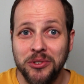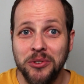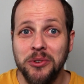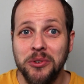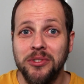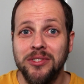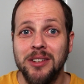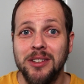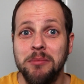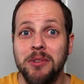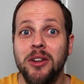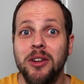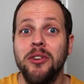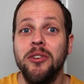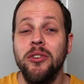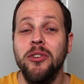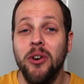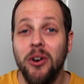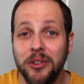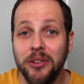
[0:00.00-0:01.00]
similar
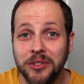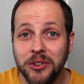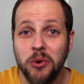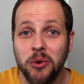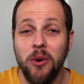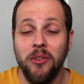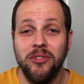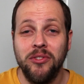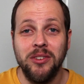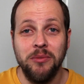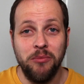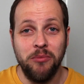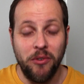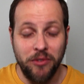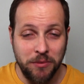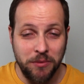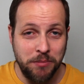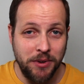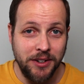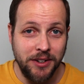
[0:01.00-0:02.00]
non-quantum
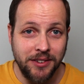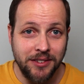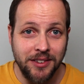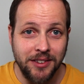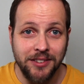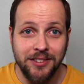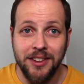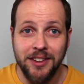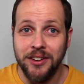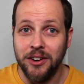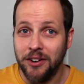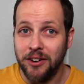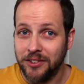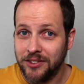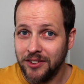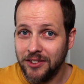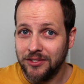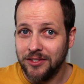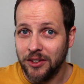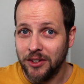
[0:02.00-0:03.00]
vulnerabilities in our
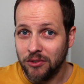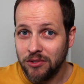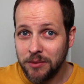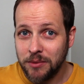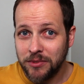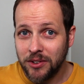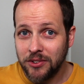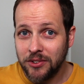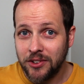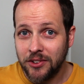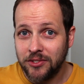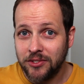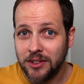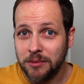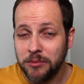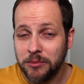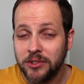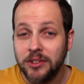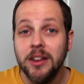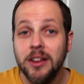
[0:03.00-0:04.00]
existing crypto
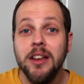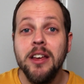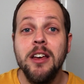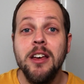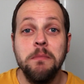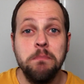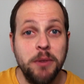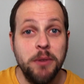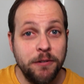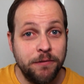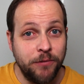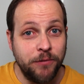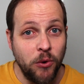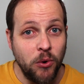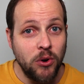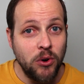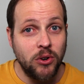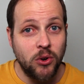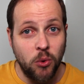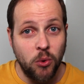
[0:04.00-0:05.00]
systems
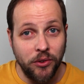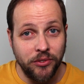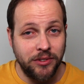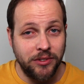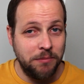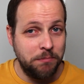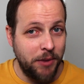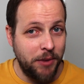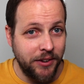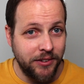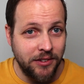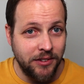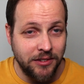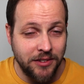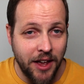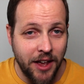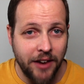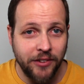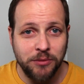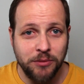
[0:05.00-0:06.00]
before quantum-based
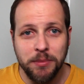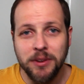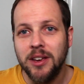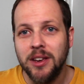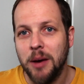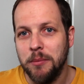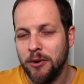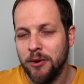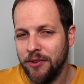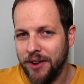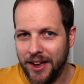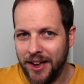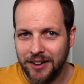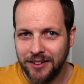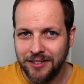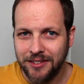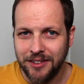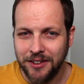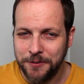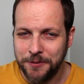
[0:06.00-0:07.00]
attacks become a reality.